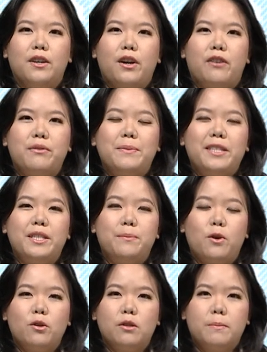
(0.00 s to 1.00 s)
government
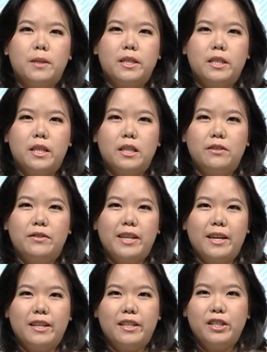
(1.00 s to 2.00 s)
spokesperson
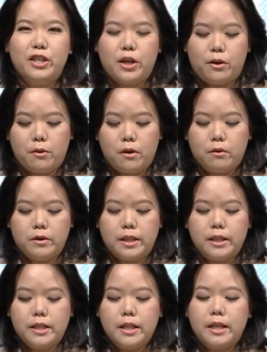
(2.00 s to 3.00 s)
Lieutenant General
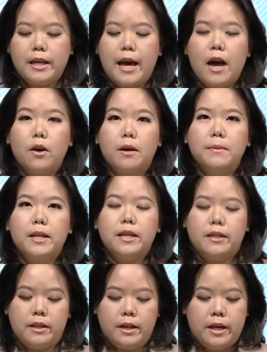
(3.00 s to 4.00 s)
Sun Sun Gao
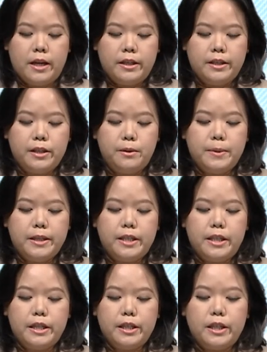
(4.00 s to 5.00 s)

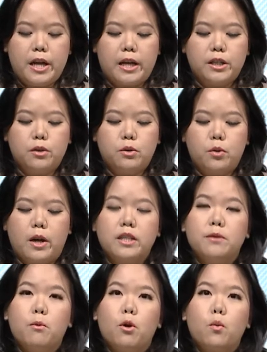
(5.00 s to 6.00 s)
dismissed the International
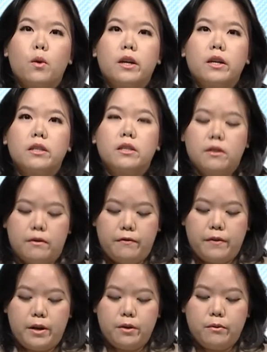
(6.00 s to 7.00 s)
Transport Workers
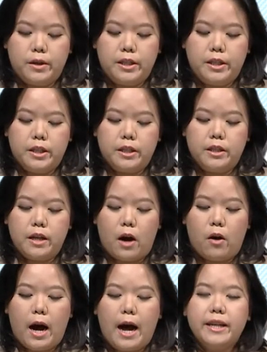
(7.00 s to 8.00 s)
Federation's
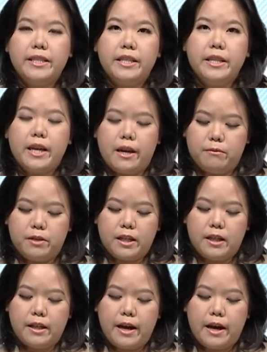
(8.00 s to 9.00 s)
ITF's
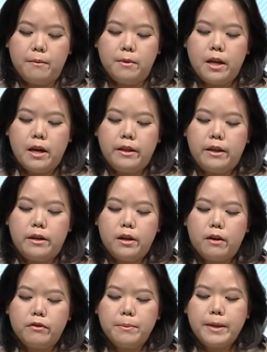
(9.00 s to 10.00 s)
claim that the
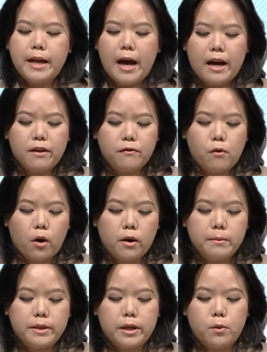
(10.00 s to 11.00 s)
government had
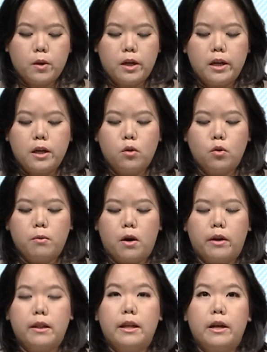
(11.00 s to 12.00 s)
formed a working group
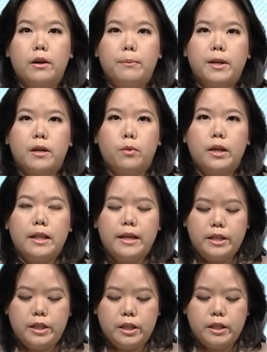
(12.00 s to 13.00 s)
on labor
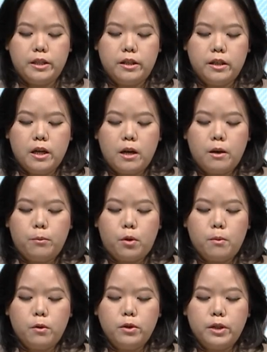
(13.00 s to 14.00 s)
relations
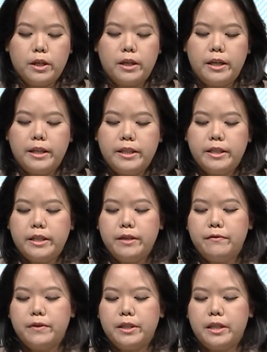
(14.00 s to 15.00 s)
promotion in
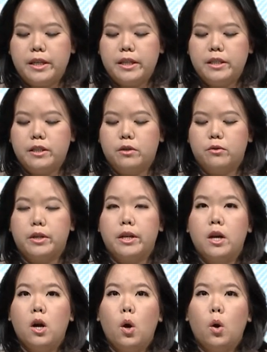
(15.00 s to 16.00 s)
sea fishing
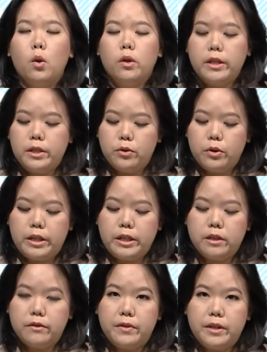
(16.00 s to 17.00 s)
industry only to
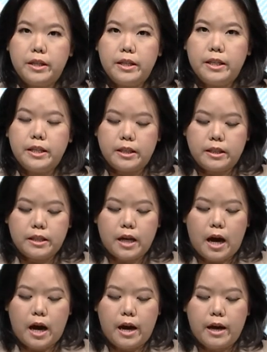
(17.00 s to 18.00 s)
intervene in the
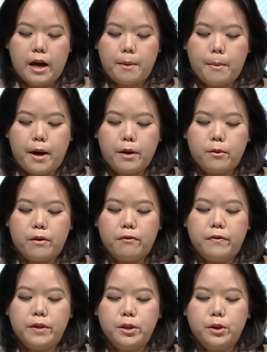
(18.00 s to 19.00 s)
Thai and Migrant
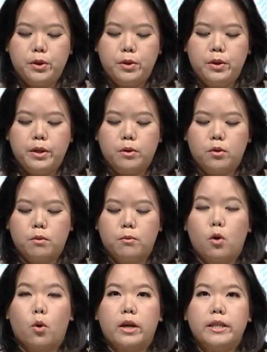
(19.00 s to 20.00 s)
Fisher Union Group
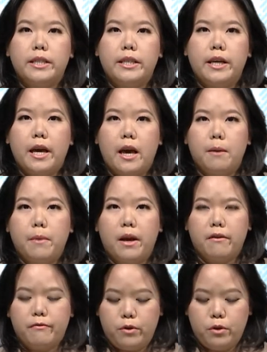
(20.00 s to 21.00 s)
or
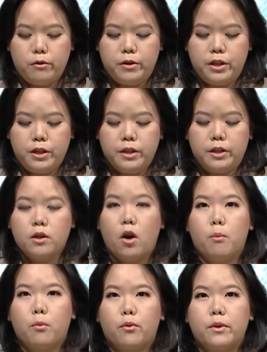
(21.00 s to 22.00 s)
TMFUG's
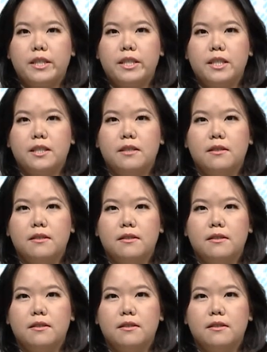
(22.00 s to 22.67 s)
operations.